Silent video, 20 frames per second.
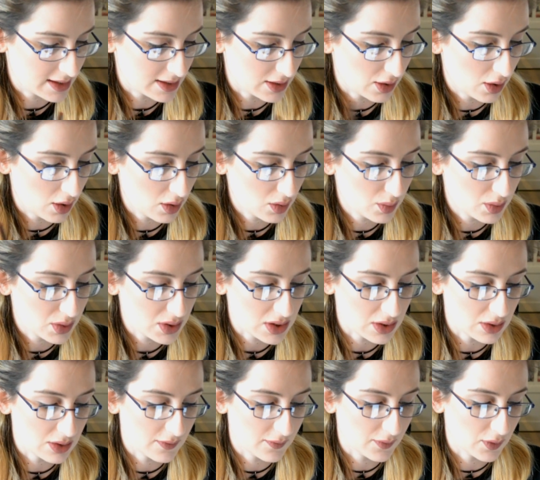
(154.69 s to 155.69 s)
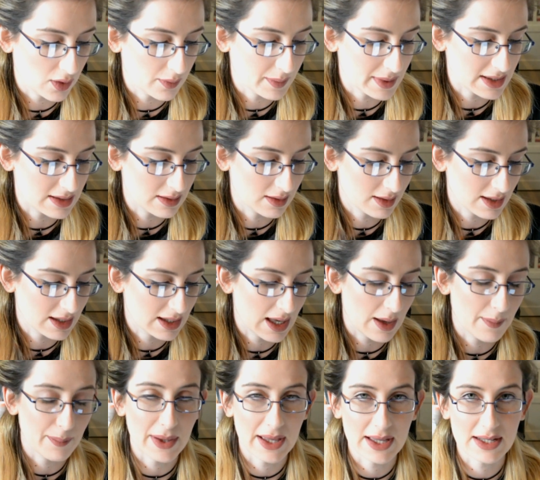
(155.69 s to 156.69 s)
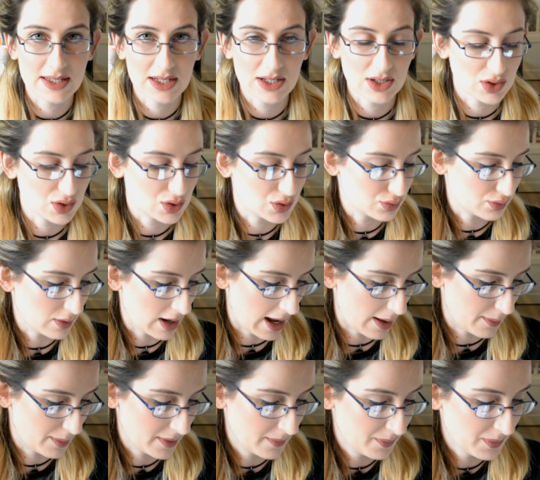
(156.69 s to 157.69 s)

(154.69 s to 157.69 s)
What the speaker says: the Hogwarts uniform is looking a bit drab.